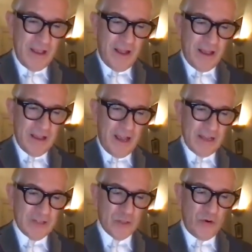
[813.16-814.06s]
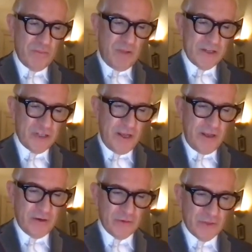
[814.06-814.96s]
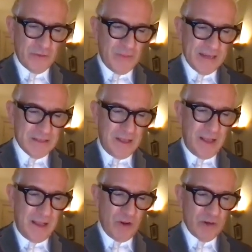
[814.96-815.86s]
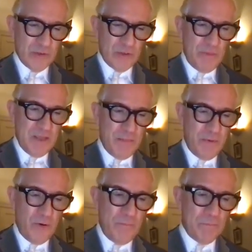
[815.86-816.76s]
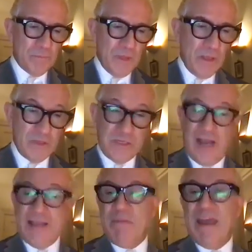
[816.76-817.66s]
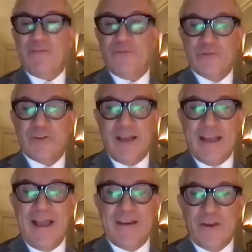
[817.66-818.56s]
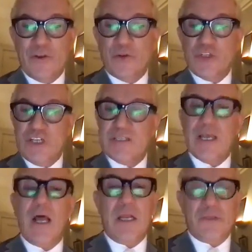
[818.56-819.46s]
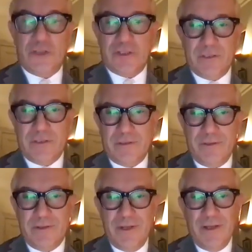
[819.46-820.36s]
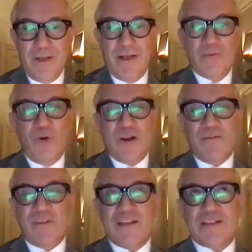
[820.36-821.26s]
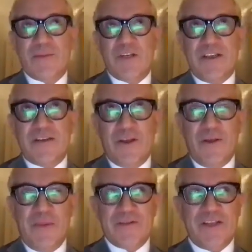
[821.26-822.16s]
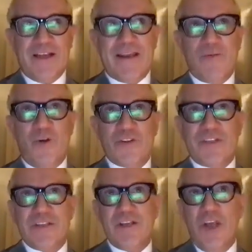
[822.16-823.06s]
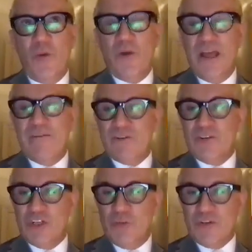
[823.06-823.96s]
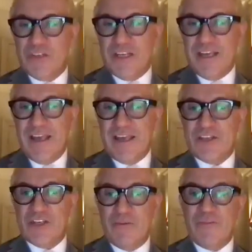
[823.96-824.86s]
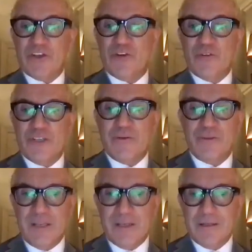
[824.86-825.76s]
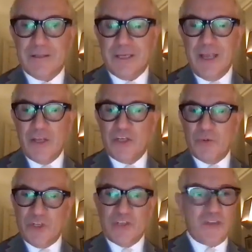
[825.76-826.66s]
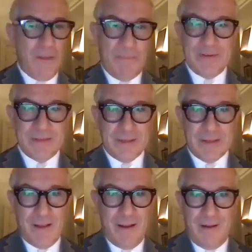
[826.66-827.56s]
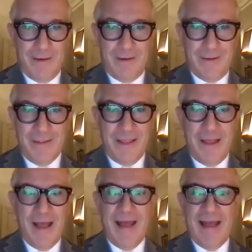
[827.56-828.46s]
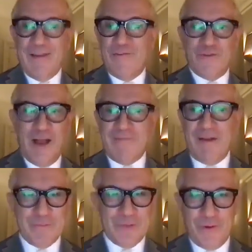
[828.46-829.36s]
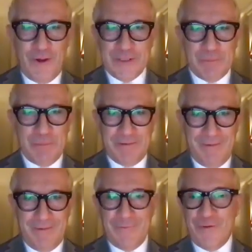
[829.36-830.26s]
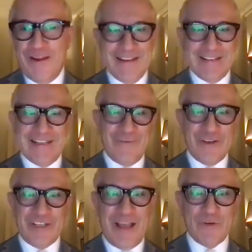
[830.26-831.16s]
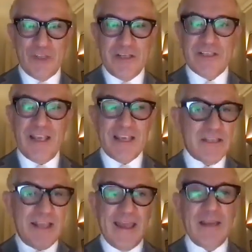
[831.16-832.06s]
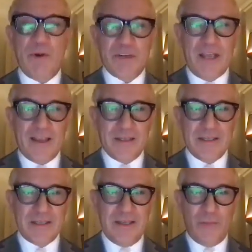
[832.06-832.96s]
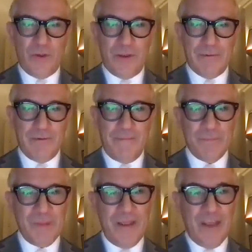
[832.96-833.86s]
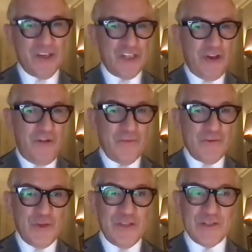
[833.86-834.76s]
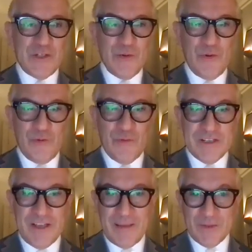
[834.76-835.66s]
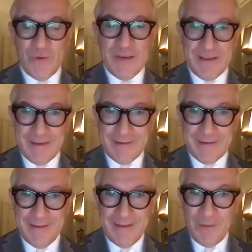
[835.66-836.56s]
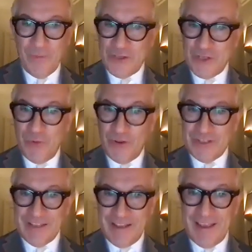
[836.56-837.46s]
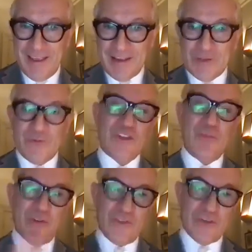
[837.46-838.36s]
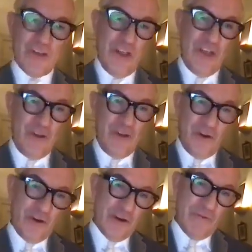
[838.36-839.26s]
I saw in my journals from that time, 1 or 2 people that I'd met through Diana who she touched. And one of the things that we don't know about Diana was that whenever she wasn't engaged in official duties, she would just jump into the car and drive up to a hospital, run into the reception and say, is there anybody I can sit with? And she'd often do this 2 or 3 times a week when she wasn't engaged or she wasn't, on an